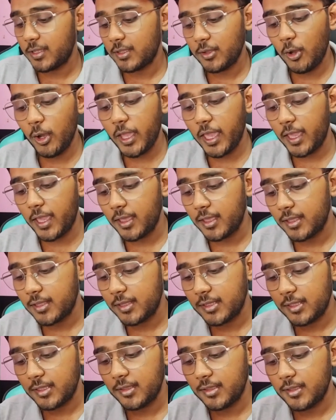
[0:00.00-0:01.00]
Okay,
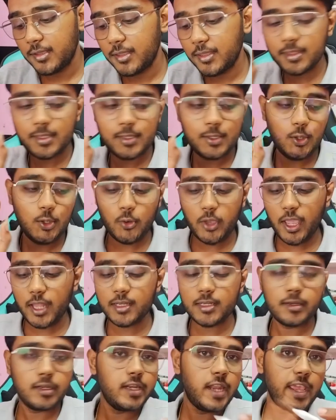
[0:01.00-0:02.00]
you
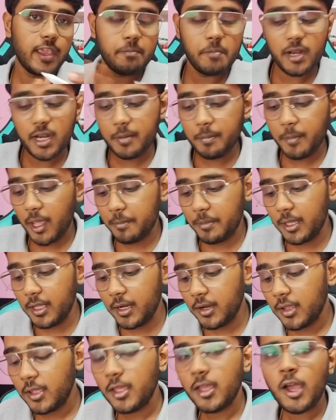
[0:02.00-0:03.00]
can take pen and paper
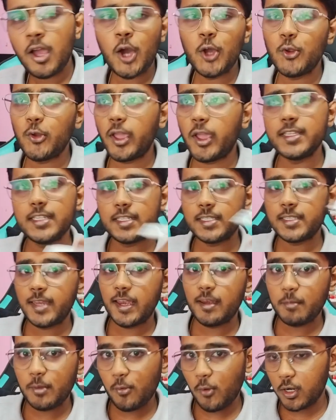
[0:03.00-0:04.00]
or you can just tell
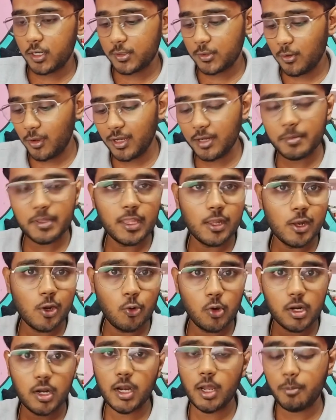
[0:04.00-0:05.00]
me what is going to be the
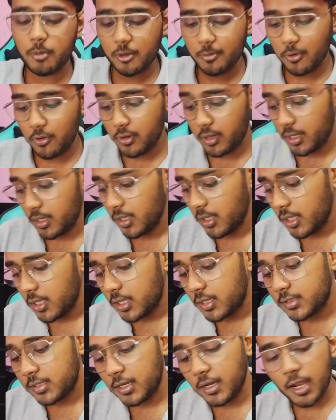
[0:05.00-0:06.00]
lower and upper boundary.
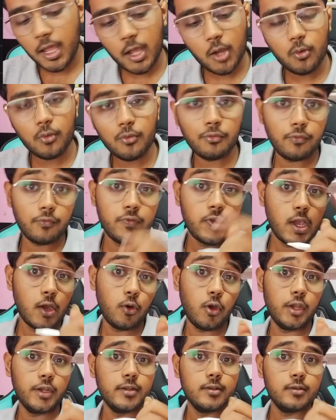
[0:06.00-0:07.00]
So now we are
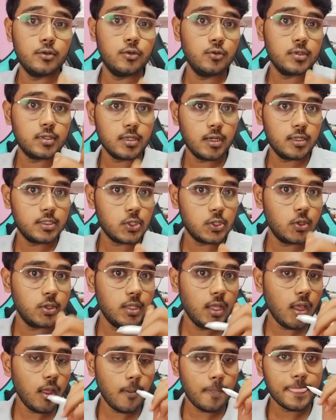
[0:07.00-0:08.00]
going to do search on
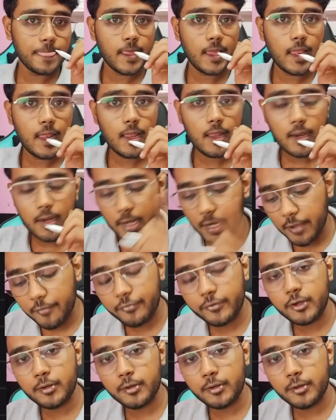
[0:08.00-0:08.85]
the left.